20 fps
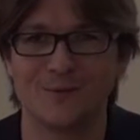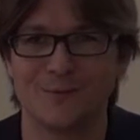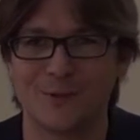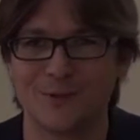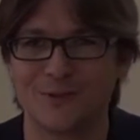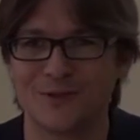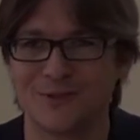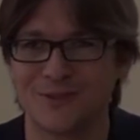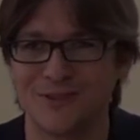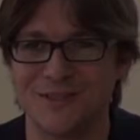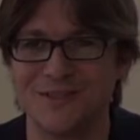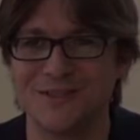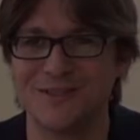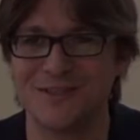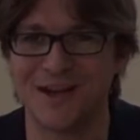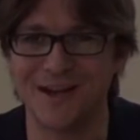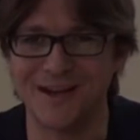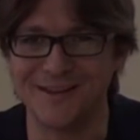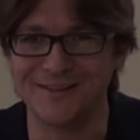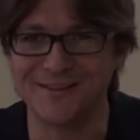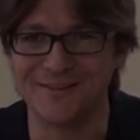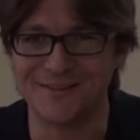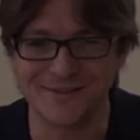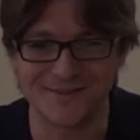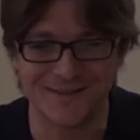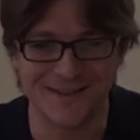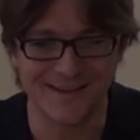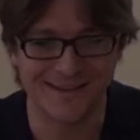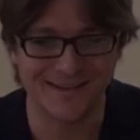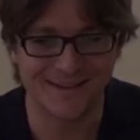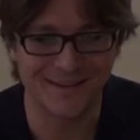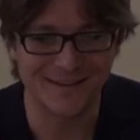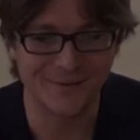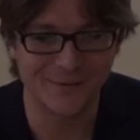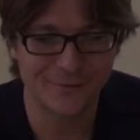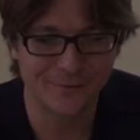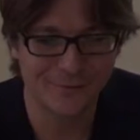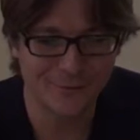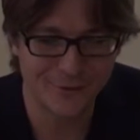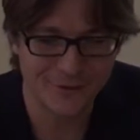what's inside this data,
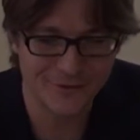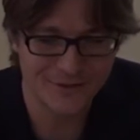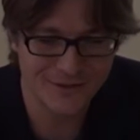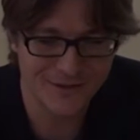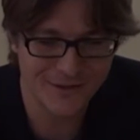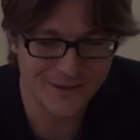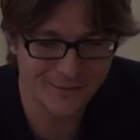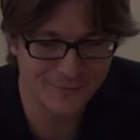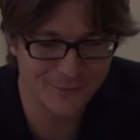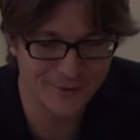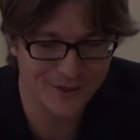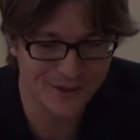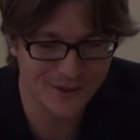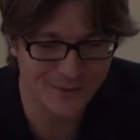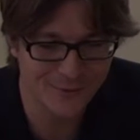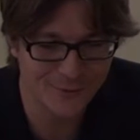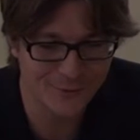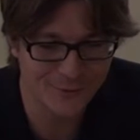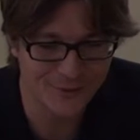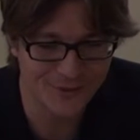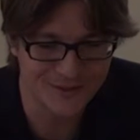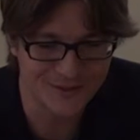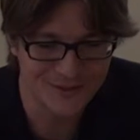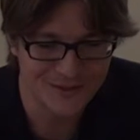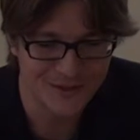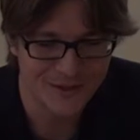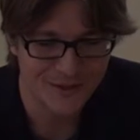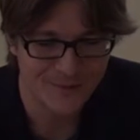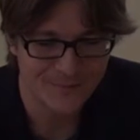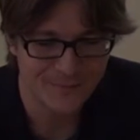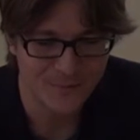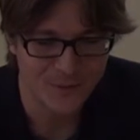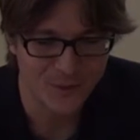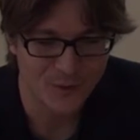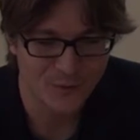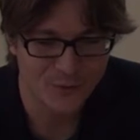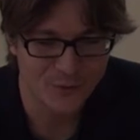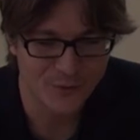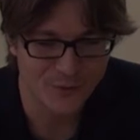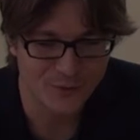and the first thing we can do is
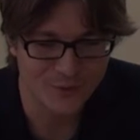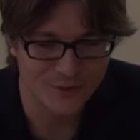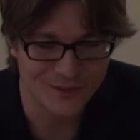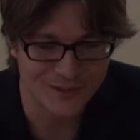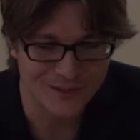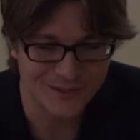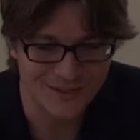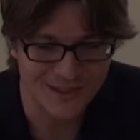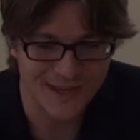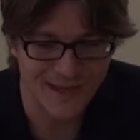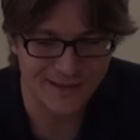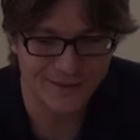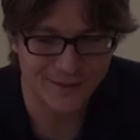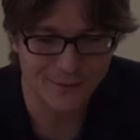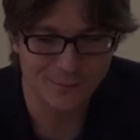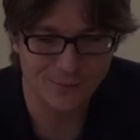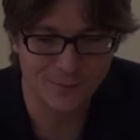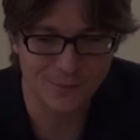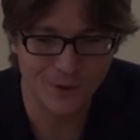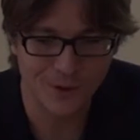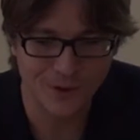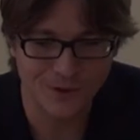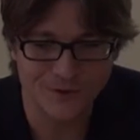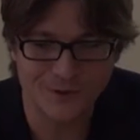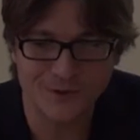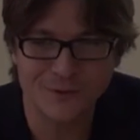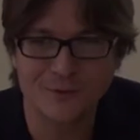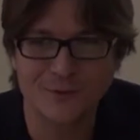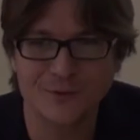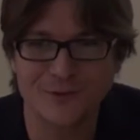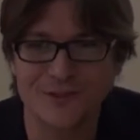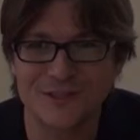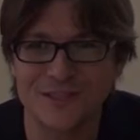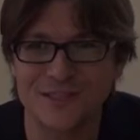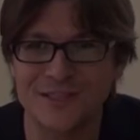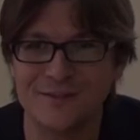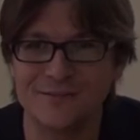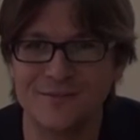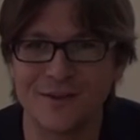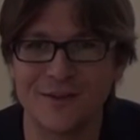to use a scatter plot to
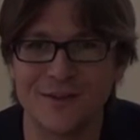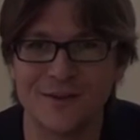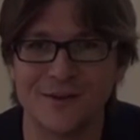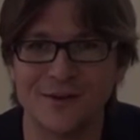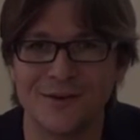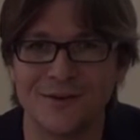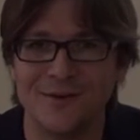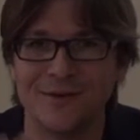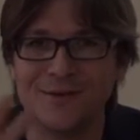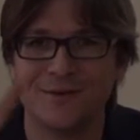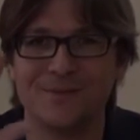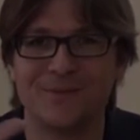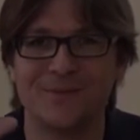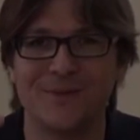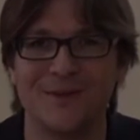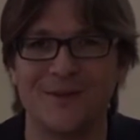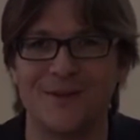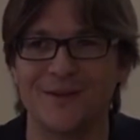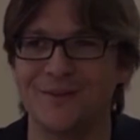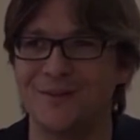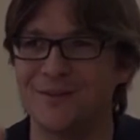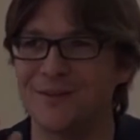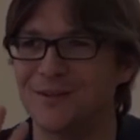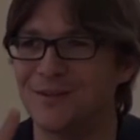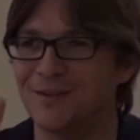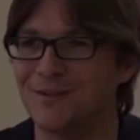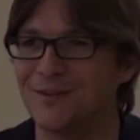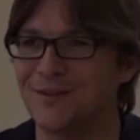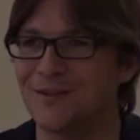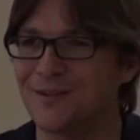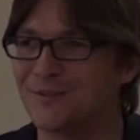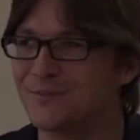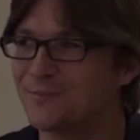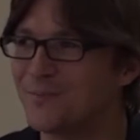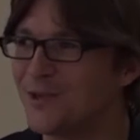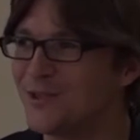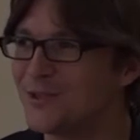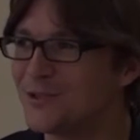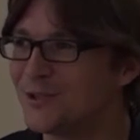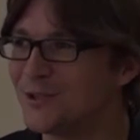see whether the
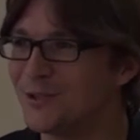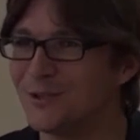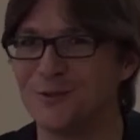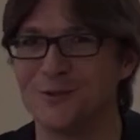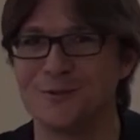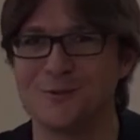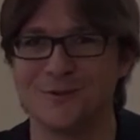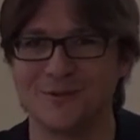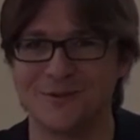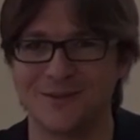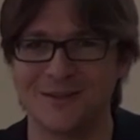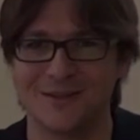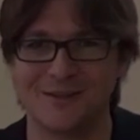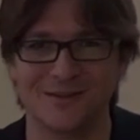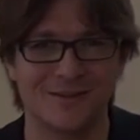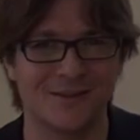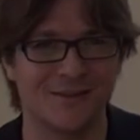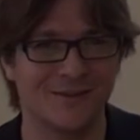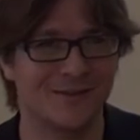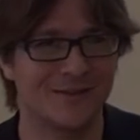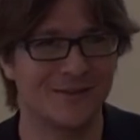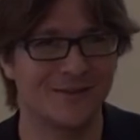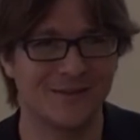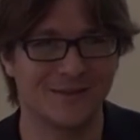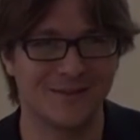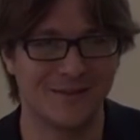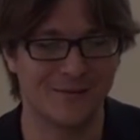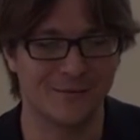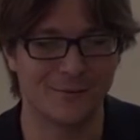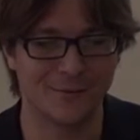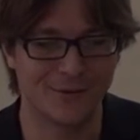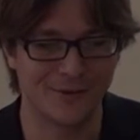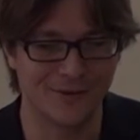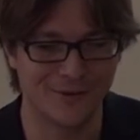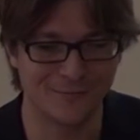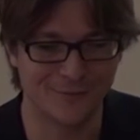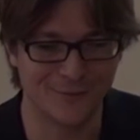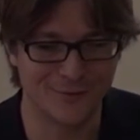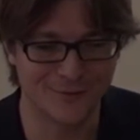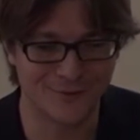spatial
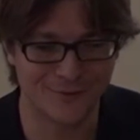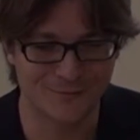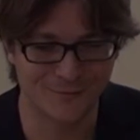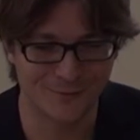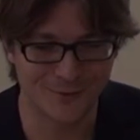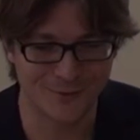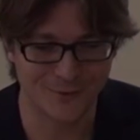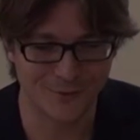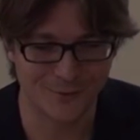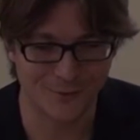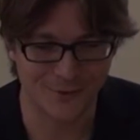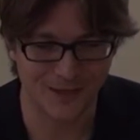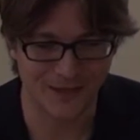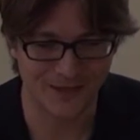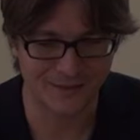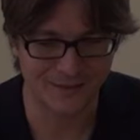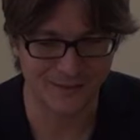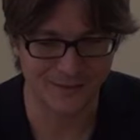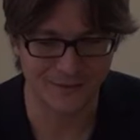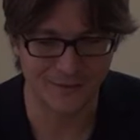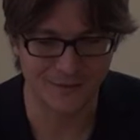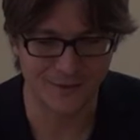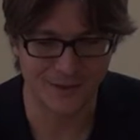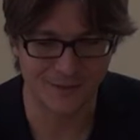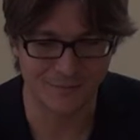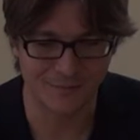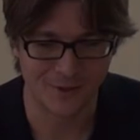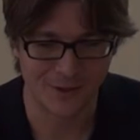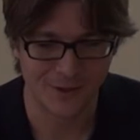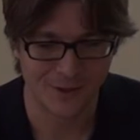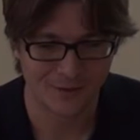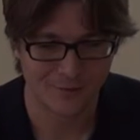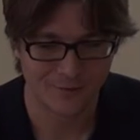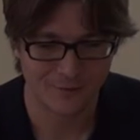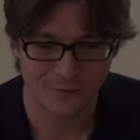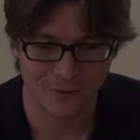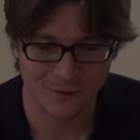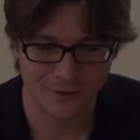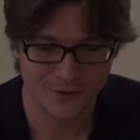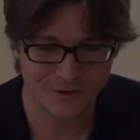everything was correct. And
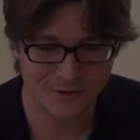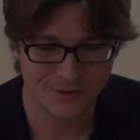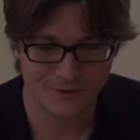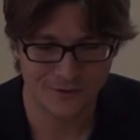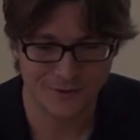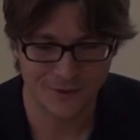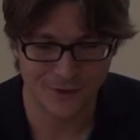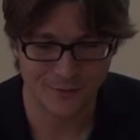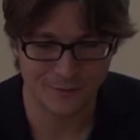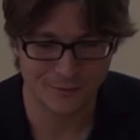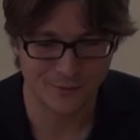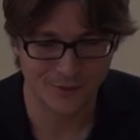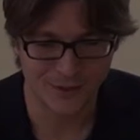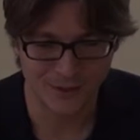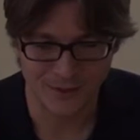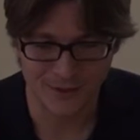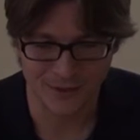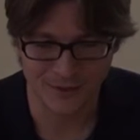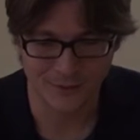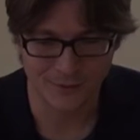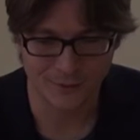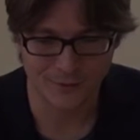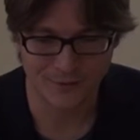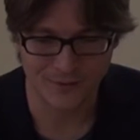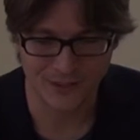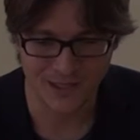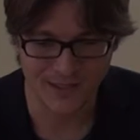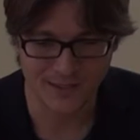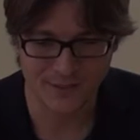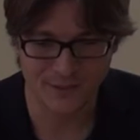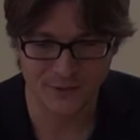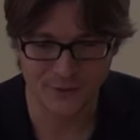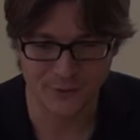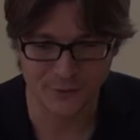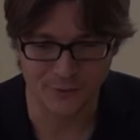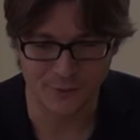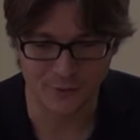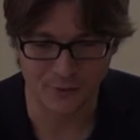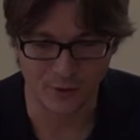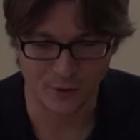first we can use
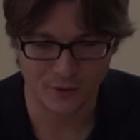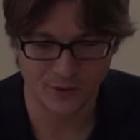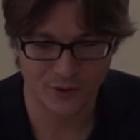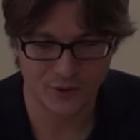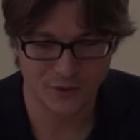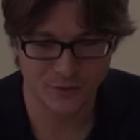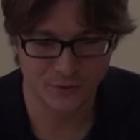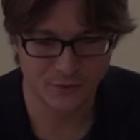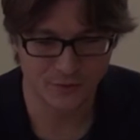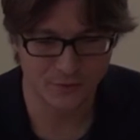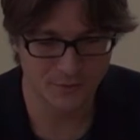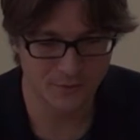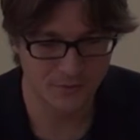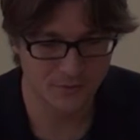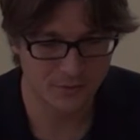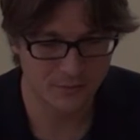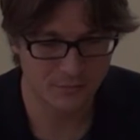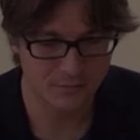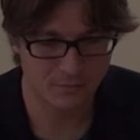latitude and longitude,